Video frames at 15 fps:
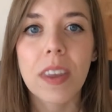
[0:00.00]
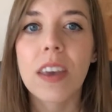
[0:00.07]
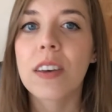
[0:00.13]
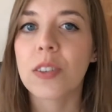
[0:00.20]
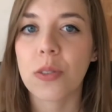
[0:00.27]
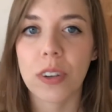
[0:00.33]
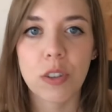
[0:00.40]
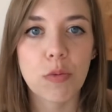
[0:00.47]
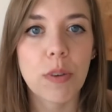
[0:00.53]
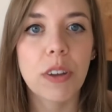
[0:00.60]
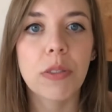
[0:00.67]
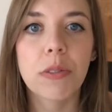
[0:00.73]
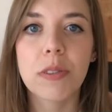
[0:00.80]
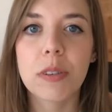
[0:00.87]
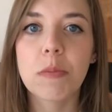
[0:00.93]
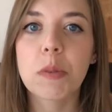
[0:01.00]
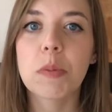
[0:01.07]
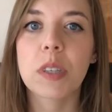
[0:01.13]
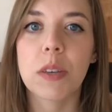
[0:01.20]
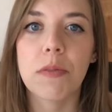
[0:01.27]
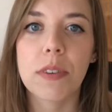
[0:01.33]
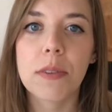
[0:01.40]
So let's run through some
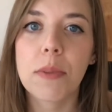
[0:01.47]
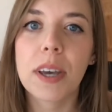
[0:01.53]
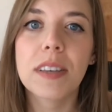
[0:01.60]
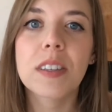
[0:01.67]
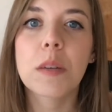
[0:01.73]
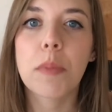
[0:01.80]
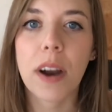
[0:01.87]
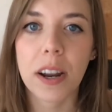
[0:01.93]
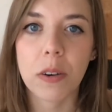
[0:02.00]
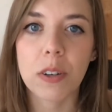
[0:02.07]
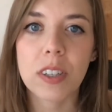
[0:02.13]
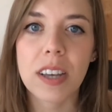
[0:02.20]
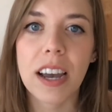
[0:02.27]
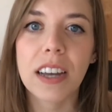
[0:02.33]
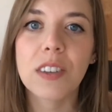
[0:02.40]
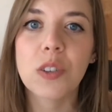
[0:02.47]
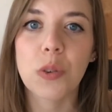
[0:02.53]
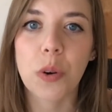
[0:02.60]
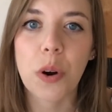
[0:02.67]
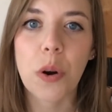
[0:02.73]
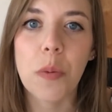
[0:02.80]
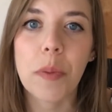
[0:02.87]
specific ways to prioritize
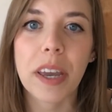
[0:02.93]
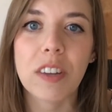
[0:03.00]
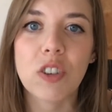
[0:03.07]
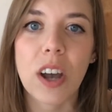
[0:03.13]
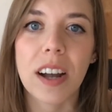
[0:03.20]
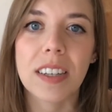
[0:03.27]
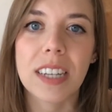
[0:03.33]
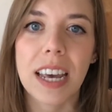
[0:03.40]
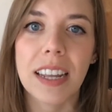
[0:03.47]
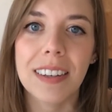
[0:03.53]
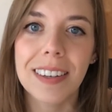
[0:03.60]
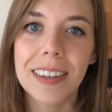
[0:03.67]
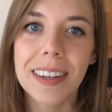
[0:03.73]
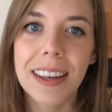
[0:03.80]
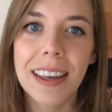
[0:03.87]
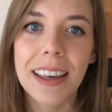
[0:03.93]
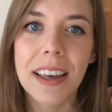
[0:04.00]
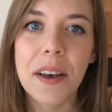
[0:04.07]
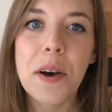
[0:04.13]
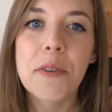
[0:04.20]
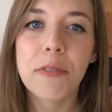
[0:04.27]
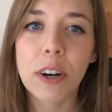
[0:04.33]
your homepage content.
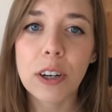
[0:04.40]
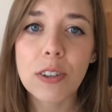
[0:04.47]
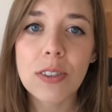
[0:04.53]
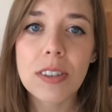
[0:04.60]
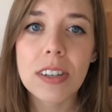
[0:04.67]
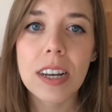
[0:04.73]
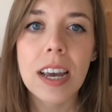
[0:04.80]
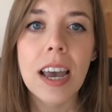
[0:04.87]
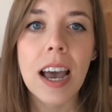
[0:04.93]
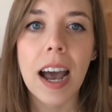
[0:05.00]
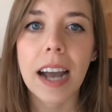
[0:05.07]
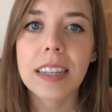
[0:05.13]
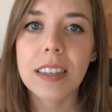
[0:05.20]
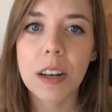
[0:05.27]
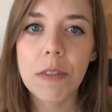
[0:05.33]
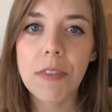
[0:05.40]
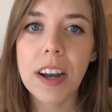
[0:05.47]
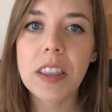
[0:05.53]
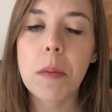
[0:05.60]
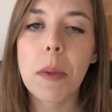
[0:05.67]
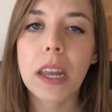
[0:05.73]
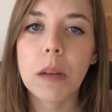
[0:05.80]
First,
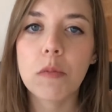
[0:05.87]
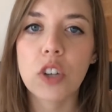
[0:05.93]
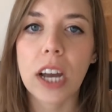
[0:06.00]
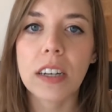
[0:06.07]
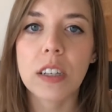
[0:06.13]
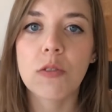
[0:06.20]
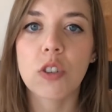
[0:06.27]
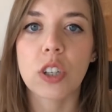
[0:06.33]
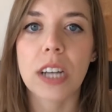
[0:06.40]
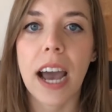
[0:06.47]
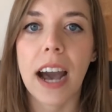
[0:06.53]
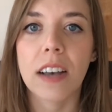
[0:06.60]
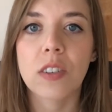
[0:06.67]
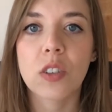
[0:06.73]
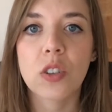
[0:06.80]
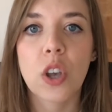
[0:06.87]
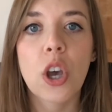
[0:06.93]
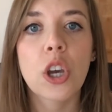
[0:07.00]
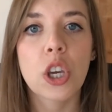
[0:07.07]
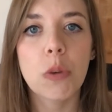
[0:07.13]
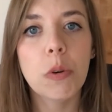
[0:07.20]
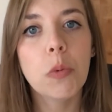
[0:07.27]
identify the main objectives or tasks
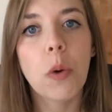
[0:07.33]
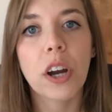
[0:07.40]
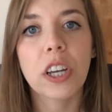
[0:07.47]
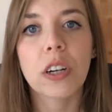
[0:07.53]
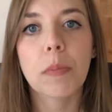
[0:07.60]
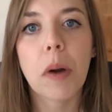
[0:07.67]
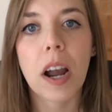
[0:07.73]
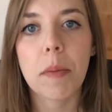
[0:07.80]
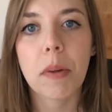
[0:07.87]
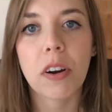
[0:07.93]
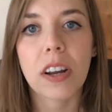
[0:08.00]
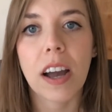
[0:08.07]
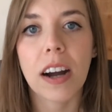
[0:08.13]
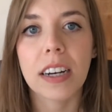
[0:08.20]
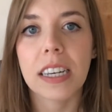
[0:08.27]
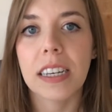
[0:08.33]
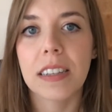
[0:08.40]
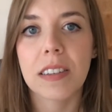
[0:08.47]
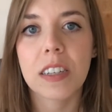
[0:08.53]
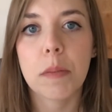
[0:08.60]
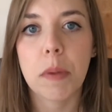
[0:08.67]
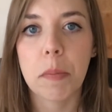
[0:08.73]
you would want your primary
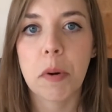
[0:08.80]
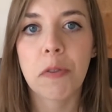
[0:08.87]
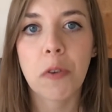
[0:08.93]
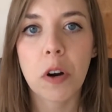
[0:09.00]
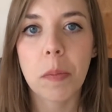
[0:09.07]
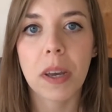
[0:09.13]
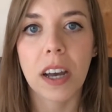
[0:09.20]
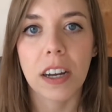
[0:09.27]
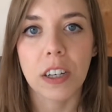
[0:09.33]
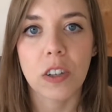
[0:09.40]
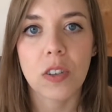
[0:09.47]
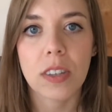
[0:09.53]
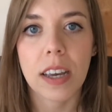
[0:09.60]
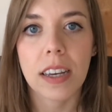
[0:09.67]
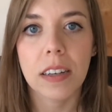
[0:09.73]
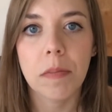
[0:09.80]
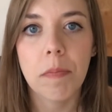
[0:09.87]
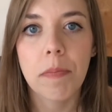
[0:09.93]
audience to be performing on your site.